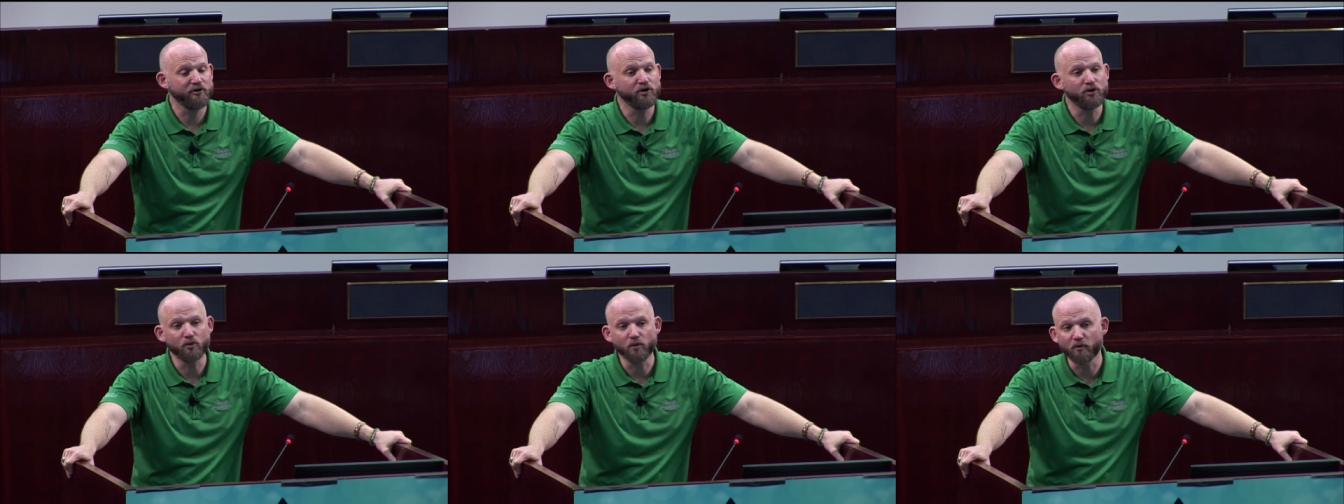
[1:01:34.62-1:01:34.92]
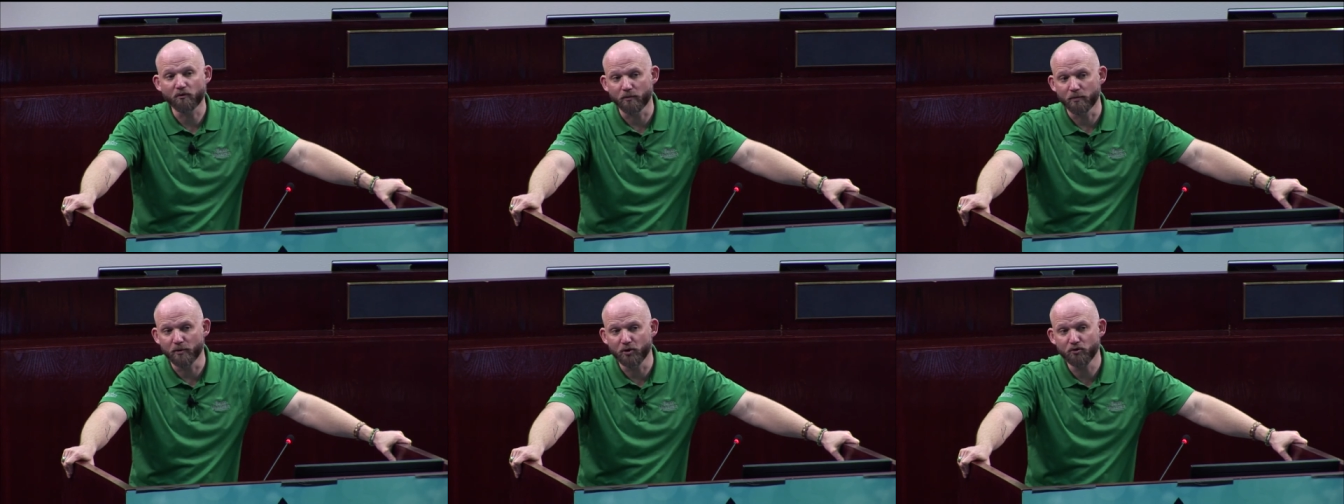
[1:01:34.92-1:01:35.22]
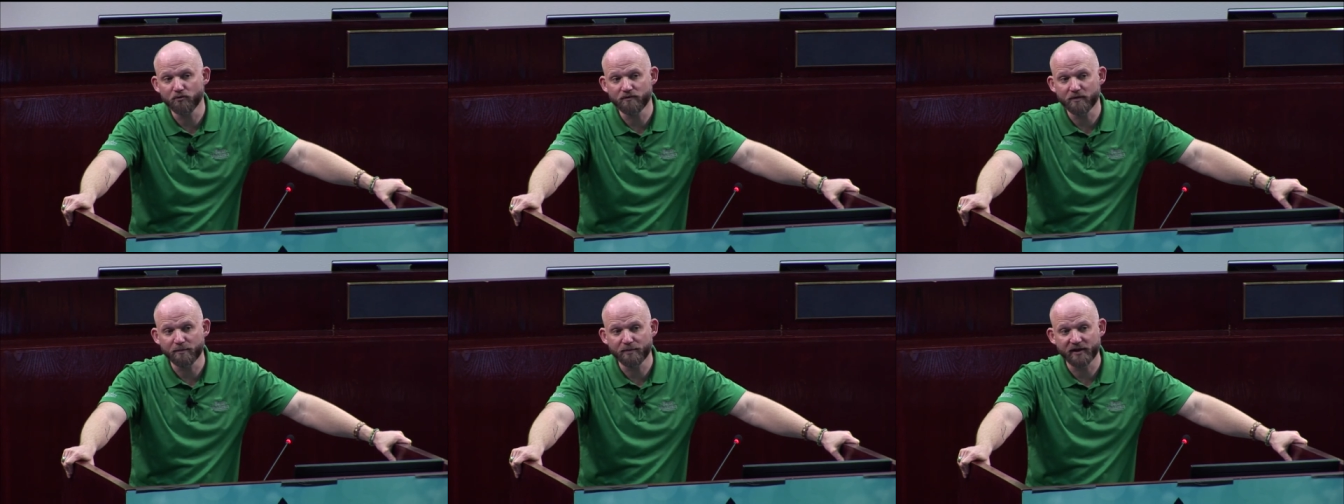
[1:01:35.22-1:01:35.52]
you have
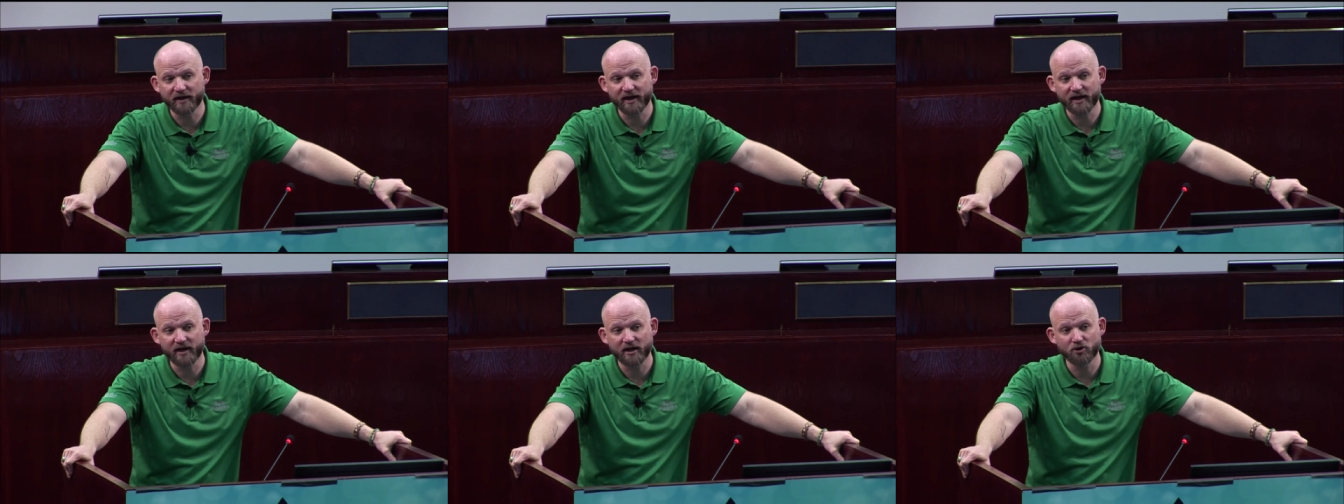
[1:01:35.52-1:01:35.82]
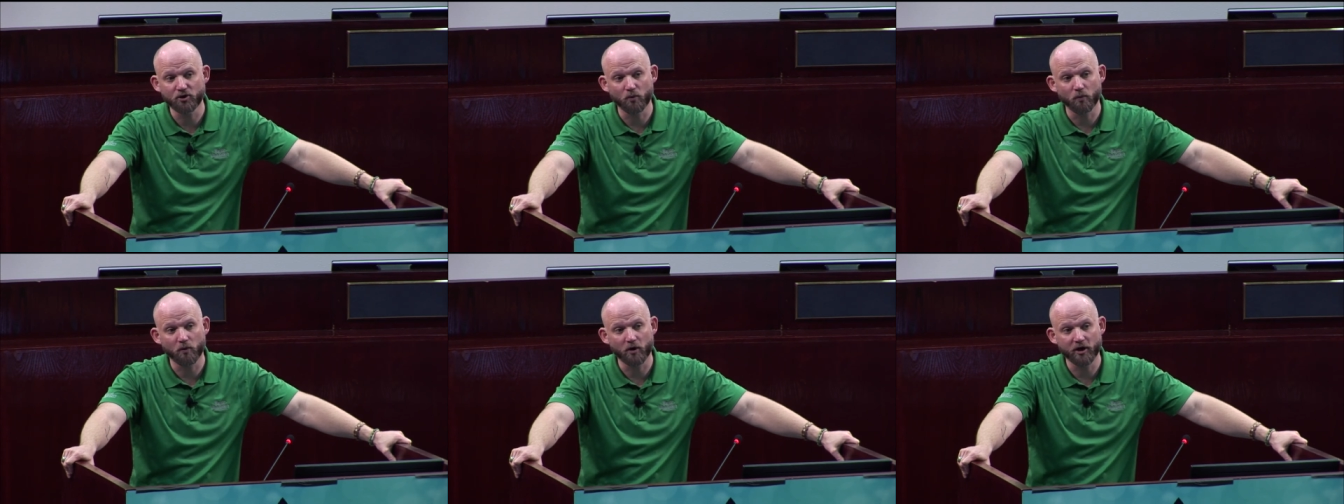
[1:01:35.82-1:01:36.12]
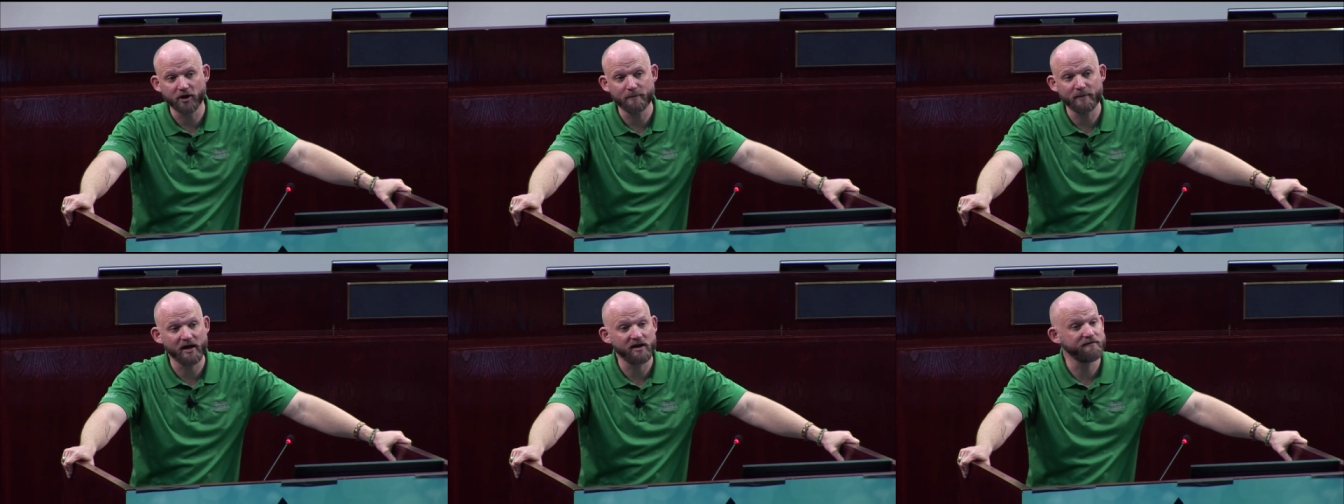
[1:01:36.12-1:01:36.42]
removed the plant and you're
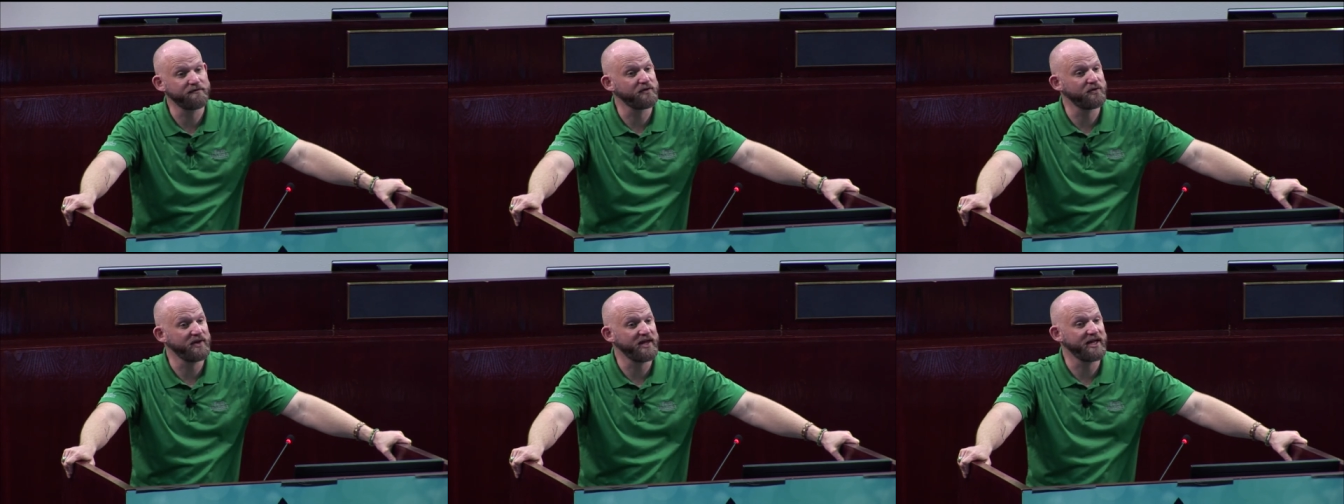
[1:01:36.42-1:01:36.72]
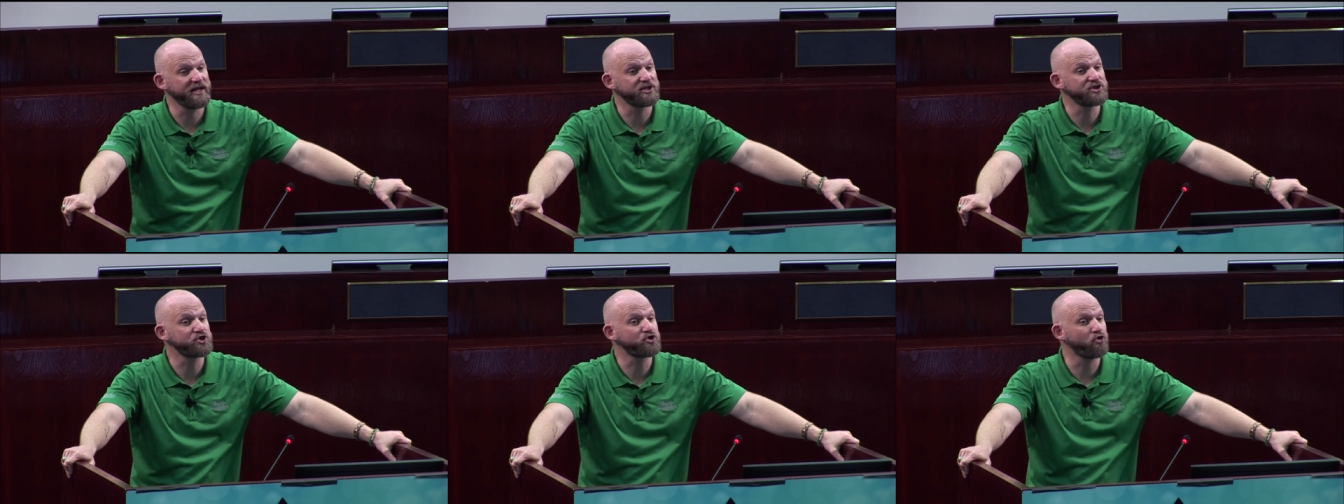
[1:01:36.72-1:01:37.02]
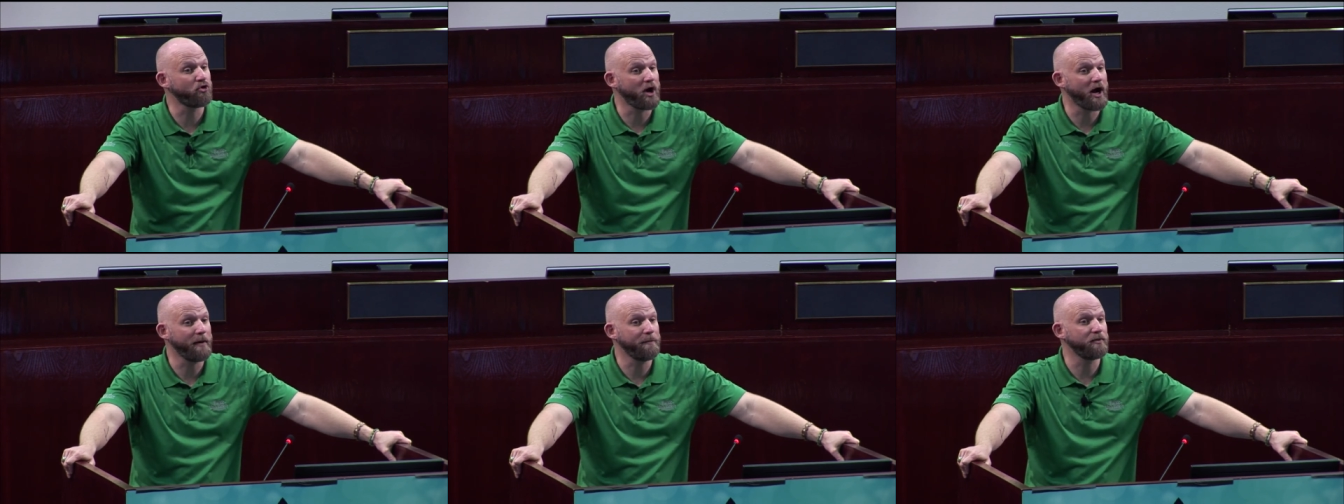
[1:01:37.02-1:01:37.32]
worried about it for the next
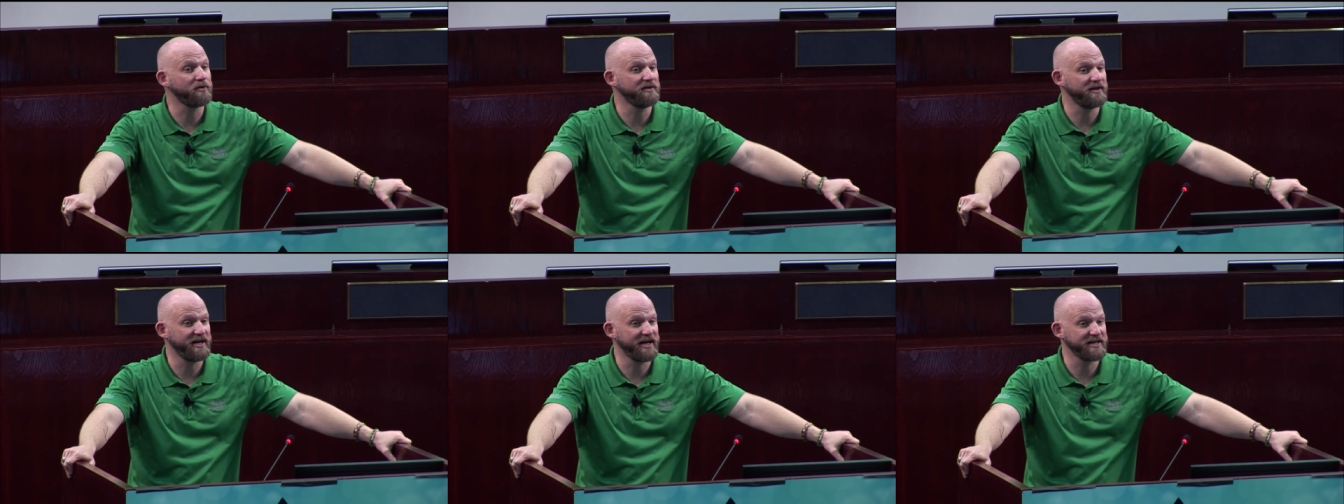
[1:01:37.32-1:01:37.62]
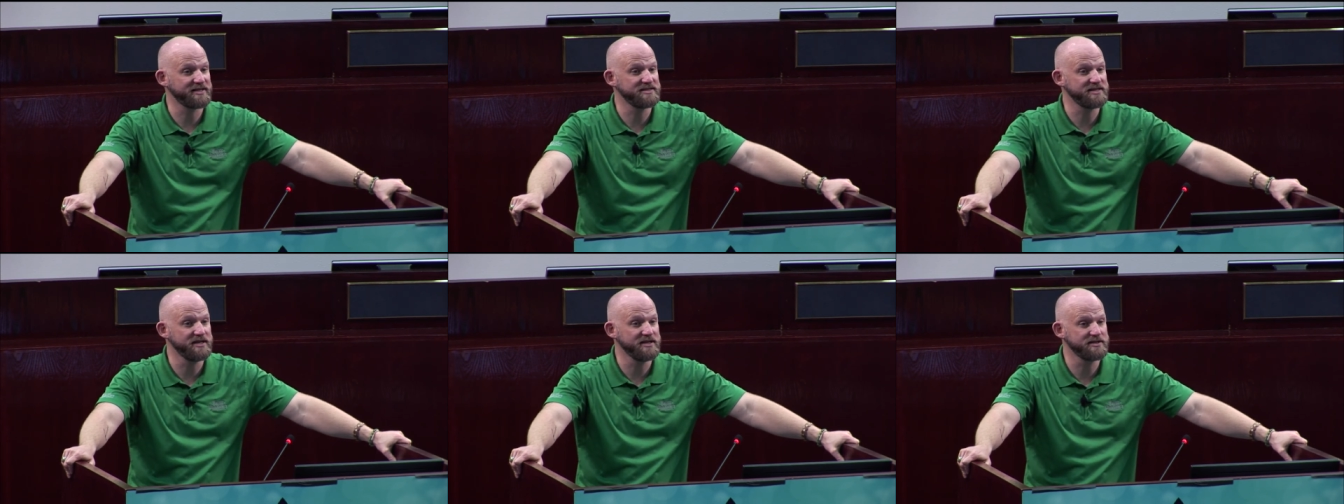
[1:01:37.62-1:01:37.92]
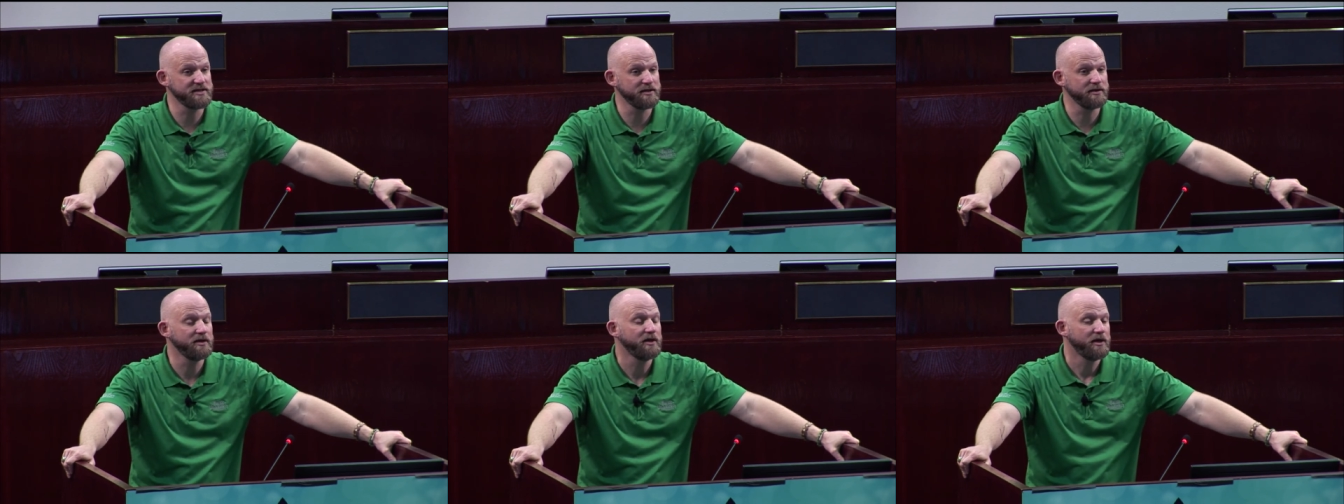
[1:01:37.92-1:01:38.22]
crop or the next
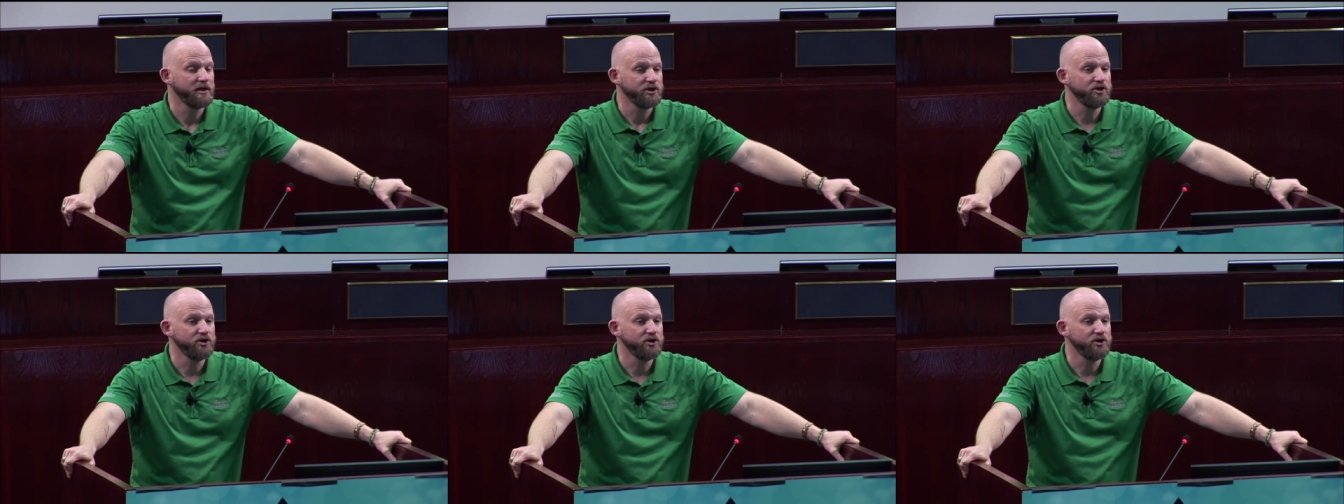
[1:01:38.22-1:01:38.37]
season,